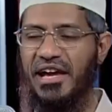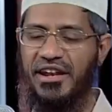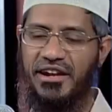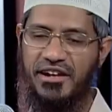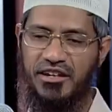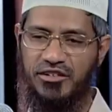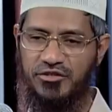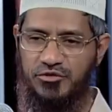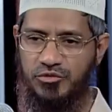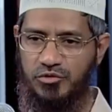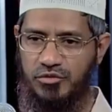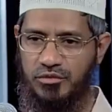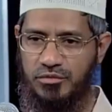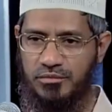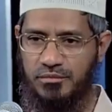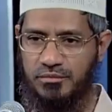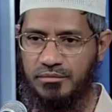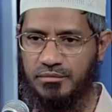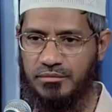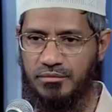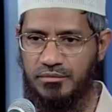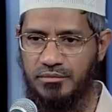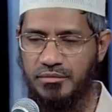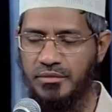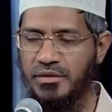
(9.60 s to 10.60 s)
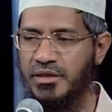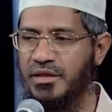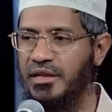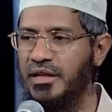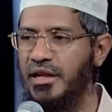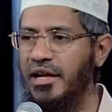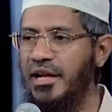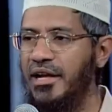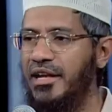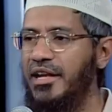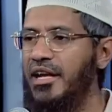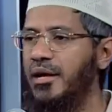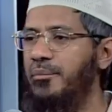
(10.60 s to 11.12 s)
and a Rasul?
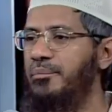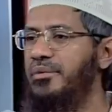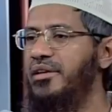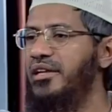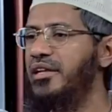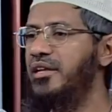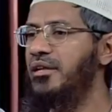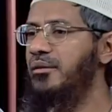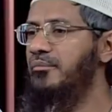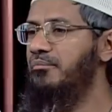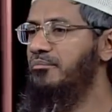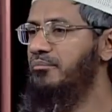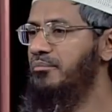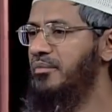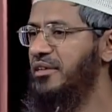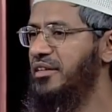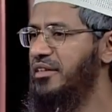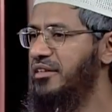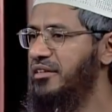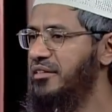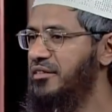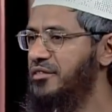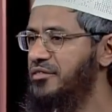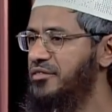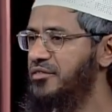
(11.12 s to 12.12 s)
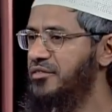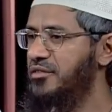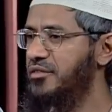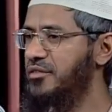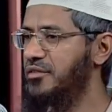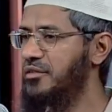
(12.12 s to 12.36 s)
Nabi means